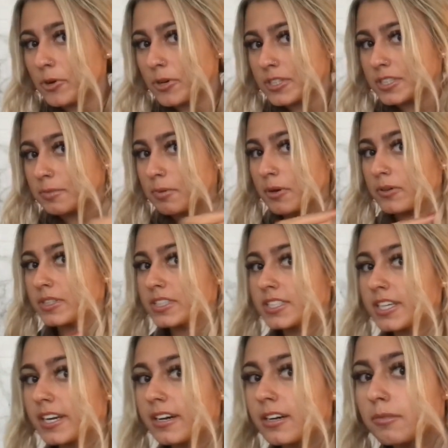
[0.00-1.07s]
going to
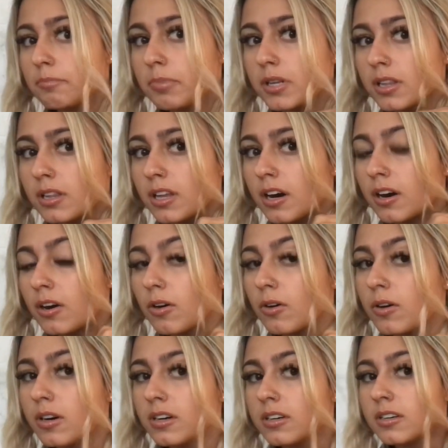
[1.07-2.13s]
ponytail
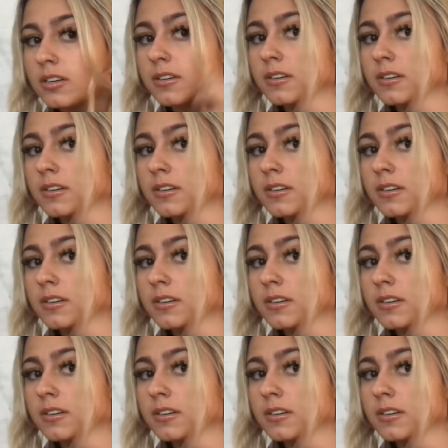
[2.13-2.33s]
below